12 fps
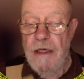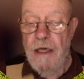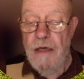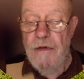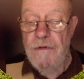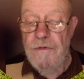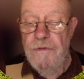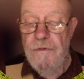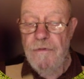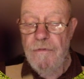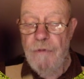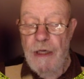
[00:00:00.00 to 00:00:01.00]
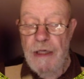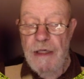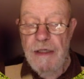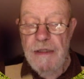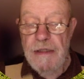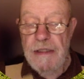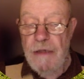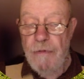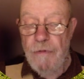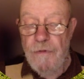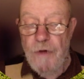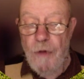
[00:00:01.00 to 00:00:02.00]
of where you can see, and
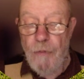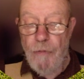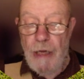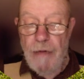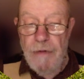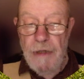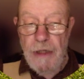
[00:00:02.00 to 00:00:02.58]
we've come round and